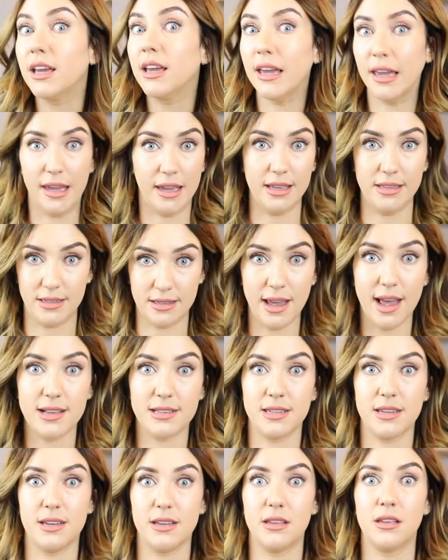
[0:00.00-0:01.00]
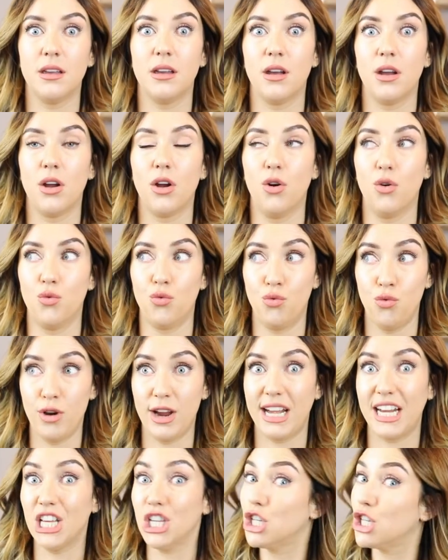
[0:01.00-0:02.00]
it is getting
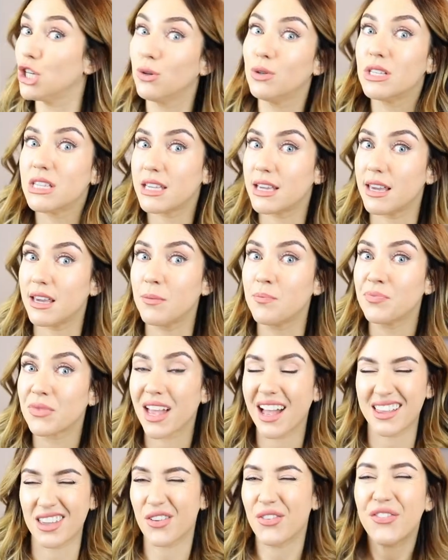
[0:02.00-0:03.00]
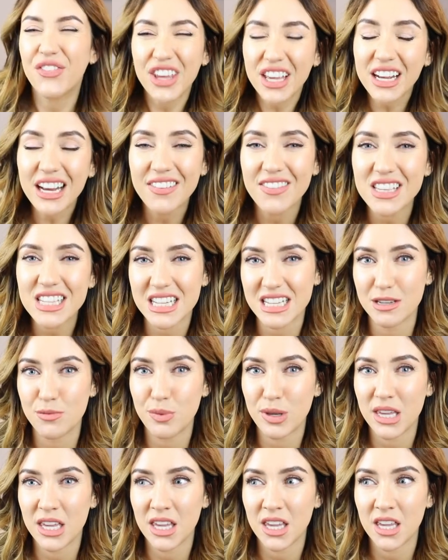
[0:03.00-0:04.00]
really juicy. And I feel like there's gonna
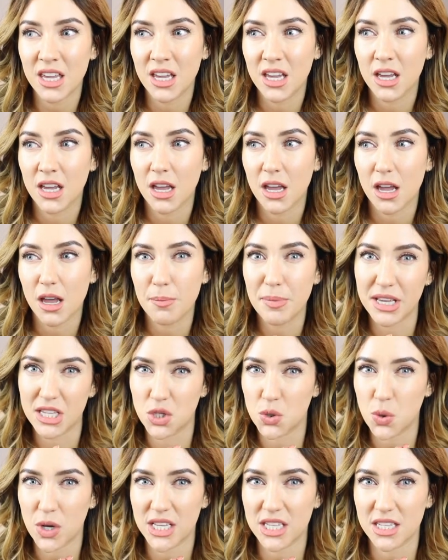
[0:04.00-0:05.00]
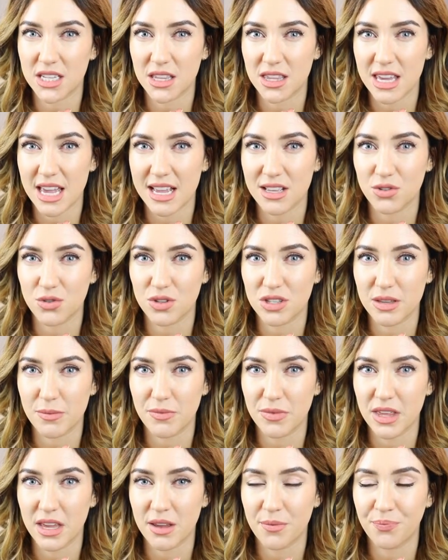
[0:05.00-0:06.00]
be a big twist at the end or
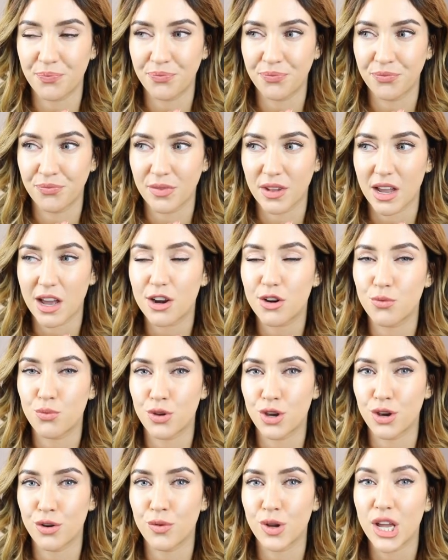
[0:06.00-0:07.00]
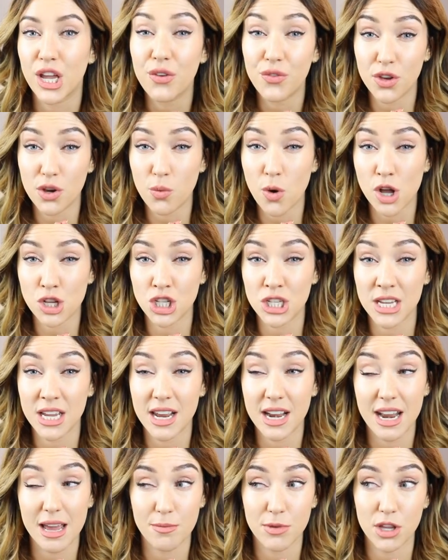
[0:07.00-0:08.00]
something. I don't know. If you're watching
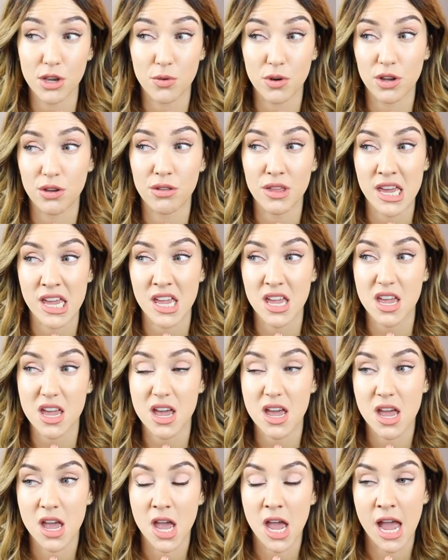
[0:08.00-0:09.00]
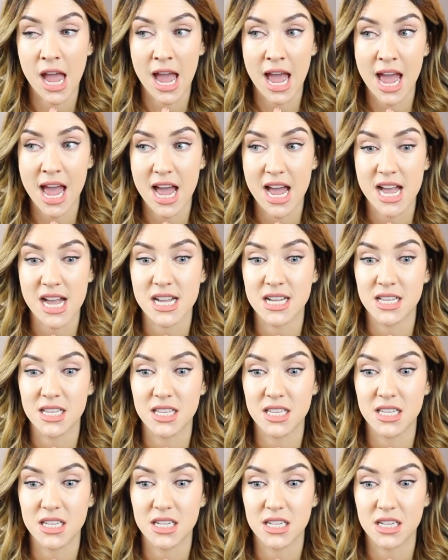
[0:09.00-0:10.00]
it, let me know what you think.
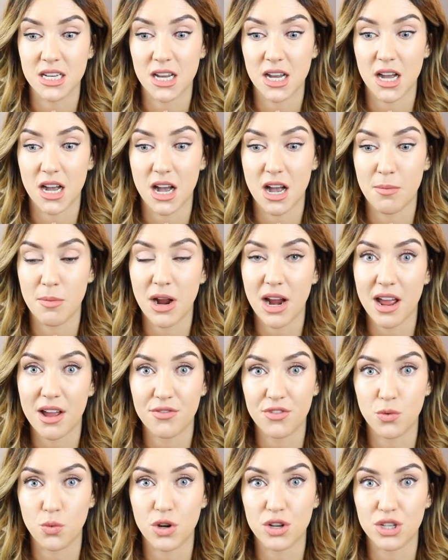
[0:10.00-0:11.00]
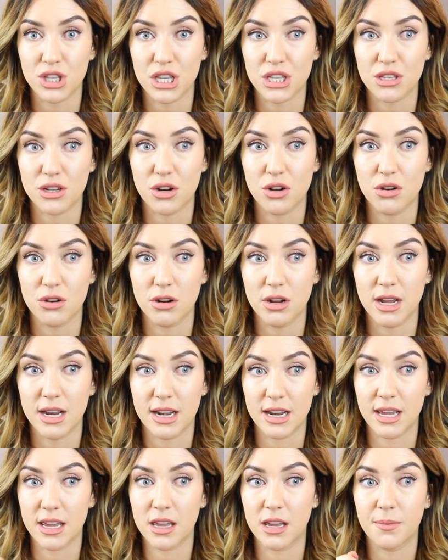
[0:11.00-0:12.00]
And I might have to watch this along
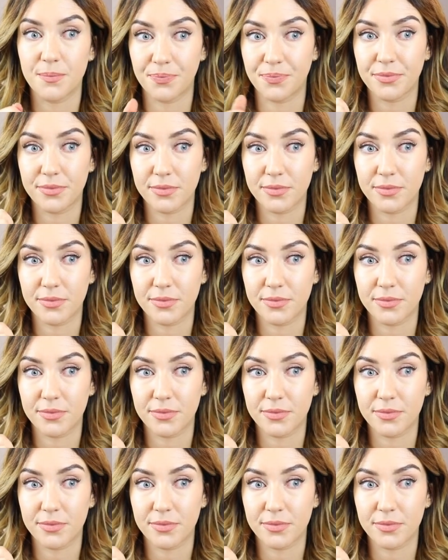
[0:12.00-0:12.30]
and like